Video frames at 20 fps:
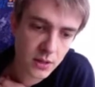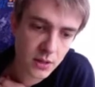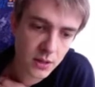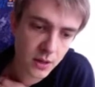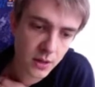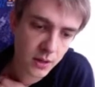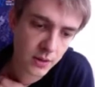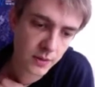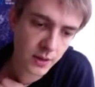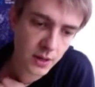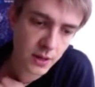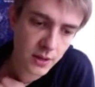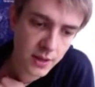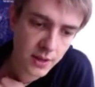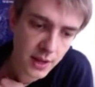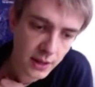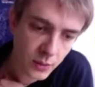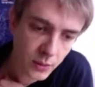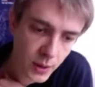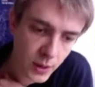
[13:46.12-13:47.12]
in
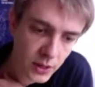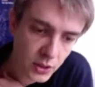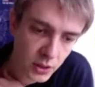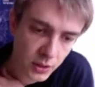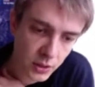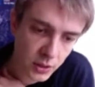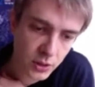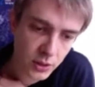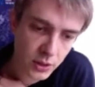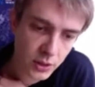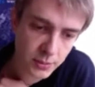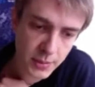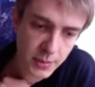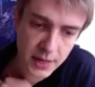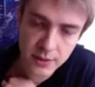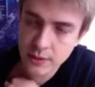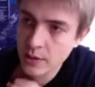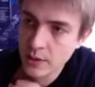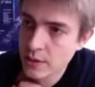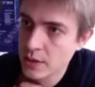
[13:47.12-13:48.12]
the equation just
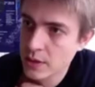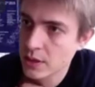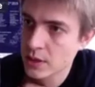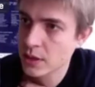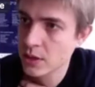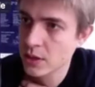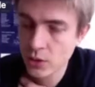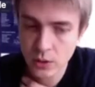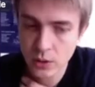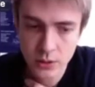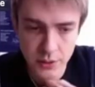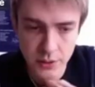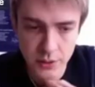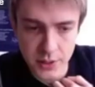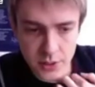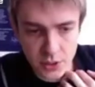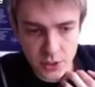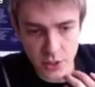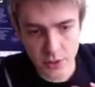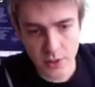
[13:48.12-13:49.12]
based on the initial
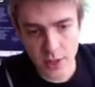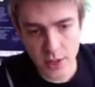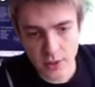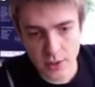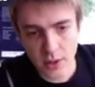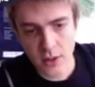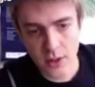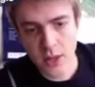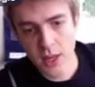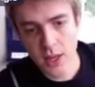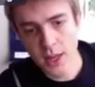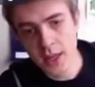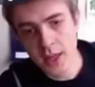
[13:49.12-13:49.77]
condition, and